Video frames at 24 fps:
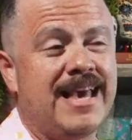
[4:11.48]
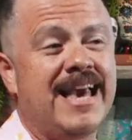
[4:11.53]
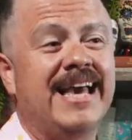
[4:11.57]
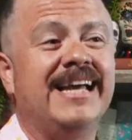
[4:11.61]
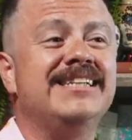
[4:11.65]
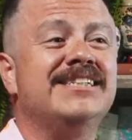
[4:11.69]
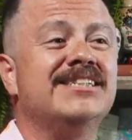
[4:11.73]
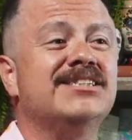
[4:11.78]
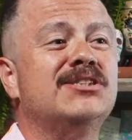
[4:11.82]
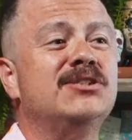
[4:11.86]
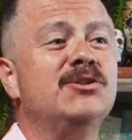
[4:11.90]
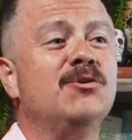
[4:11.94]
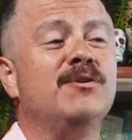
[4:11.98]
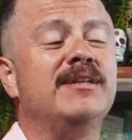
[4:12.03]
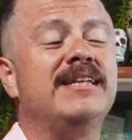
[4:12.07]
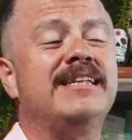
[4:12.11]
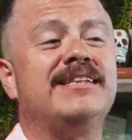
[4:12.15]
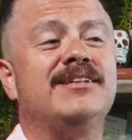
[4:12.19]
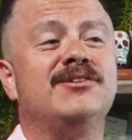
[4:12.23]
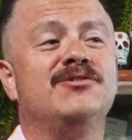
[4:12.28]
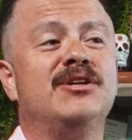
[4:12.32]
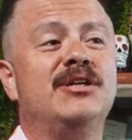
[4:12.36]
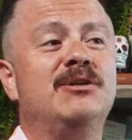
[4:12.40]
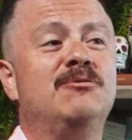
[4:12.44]
And just knowing
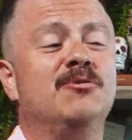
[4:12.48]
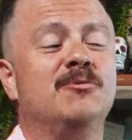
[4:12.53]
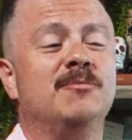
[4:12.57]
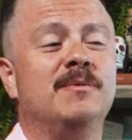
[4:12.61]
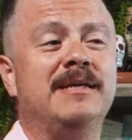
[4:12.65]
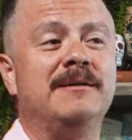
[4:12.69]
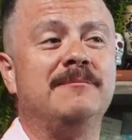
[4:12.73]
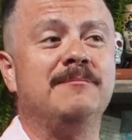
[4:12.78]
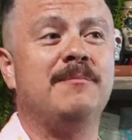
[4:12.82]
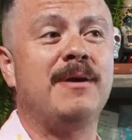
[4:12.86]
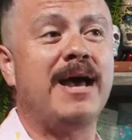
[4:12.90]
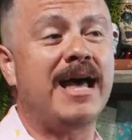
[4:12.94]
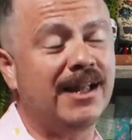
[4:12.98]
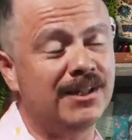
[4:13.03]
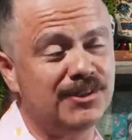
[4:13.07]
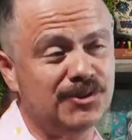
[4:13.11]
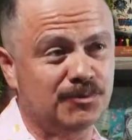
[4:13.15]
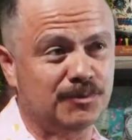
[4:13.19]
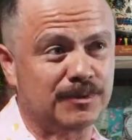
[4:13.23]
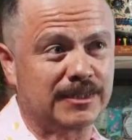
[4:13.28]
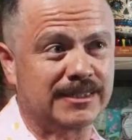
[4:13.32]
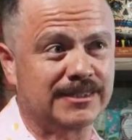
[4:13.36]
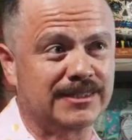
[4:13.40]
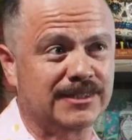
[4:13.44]
that the drink will be in
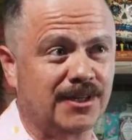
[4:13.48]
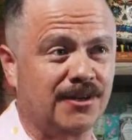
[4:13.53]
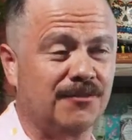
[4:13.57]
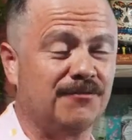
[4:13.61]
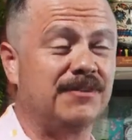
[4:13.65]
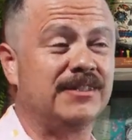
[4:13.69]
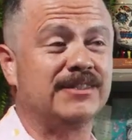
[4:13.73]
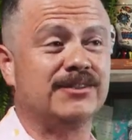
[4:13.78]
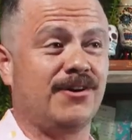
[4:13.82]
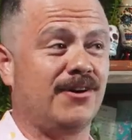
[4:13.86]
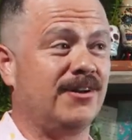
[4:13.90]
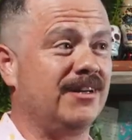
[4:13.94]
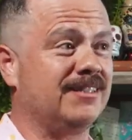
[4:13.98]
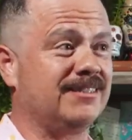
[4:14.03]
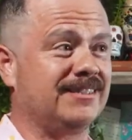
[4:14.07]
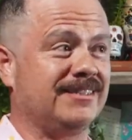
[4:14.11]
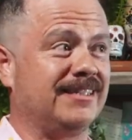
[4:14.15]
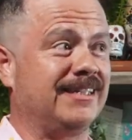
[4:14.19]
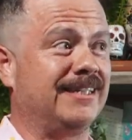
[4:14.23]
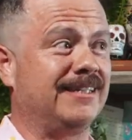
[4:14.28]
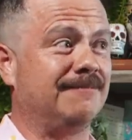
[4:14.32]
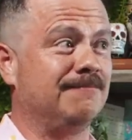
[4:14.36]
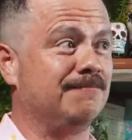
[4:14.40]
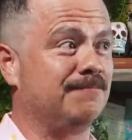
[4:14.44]
balance with itself is
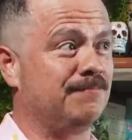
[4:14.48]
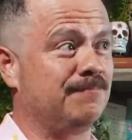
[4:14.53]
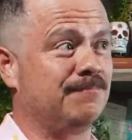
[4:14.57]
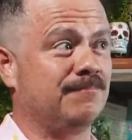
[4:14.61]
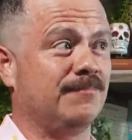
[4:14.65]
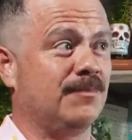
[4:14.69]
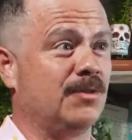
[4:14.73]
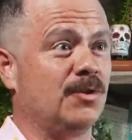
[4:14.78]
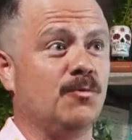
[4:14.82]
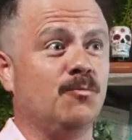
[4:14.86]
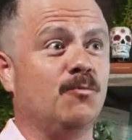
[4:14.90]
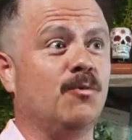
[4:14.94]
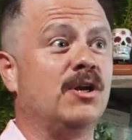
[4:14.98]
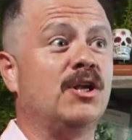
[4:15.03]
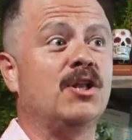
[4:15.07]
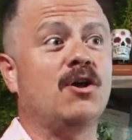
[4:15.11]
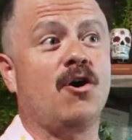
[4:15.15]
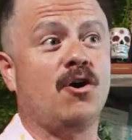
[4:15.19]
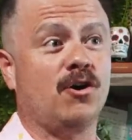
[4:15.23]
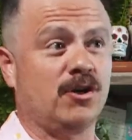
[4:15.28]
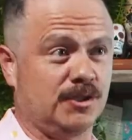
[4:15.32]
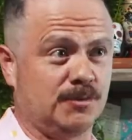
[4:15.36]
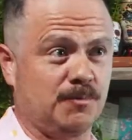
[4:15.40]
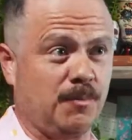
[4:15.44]
honestly one of the
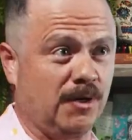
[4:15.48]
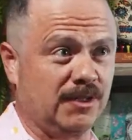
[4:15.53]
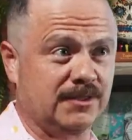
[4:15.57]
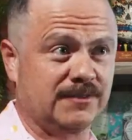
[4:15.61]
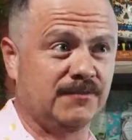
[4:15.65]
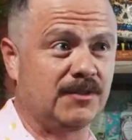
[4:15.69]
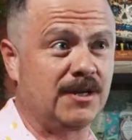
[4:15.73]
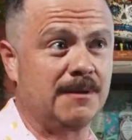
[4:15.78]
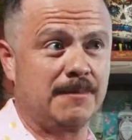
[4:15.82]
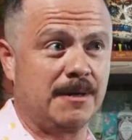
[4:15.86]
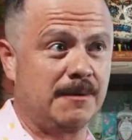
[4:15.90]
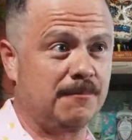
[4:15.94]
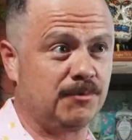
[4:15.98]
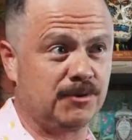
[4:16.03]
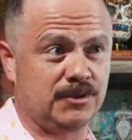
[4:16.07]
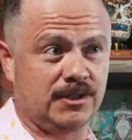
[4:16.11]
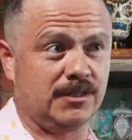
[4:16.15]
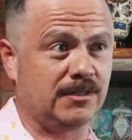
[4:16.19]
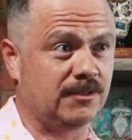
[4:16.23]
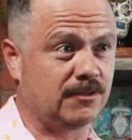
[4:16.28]
hardest parts of coming up with